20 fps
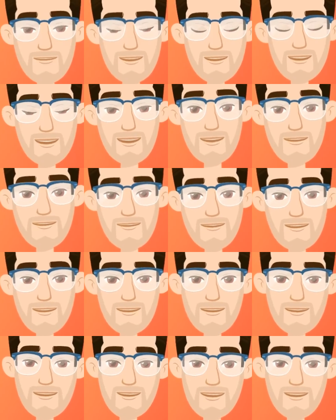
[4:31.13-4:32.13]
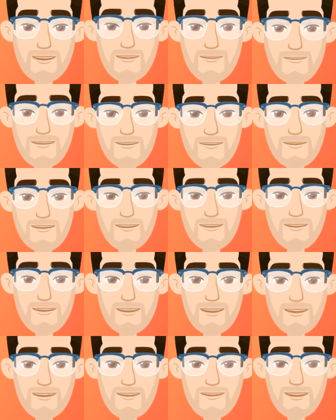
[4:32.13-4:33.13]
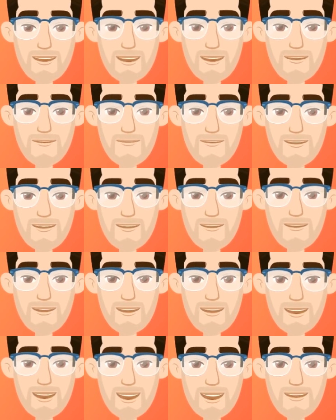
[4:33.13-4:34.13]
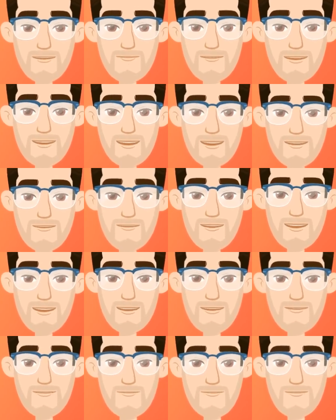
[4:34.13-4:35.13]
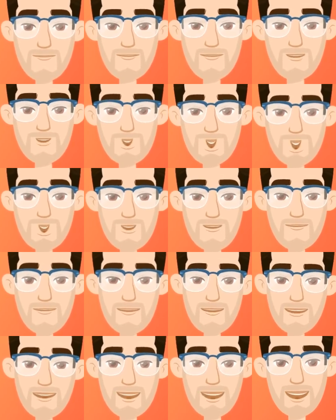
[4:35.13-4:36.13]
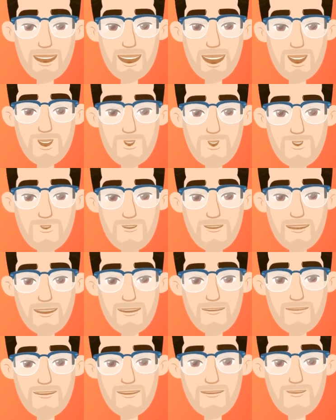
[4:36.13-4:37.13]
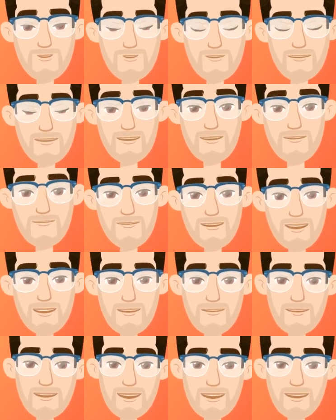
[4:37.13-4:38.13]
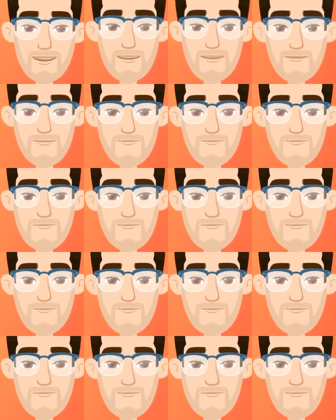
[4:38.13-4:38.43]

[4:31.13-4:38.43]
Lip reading: ACE inhibitors can lead to side effects like hyperkalemia, cough, and angioedema due to their renal effects.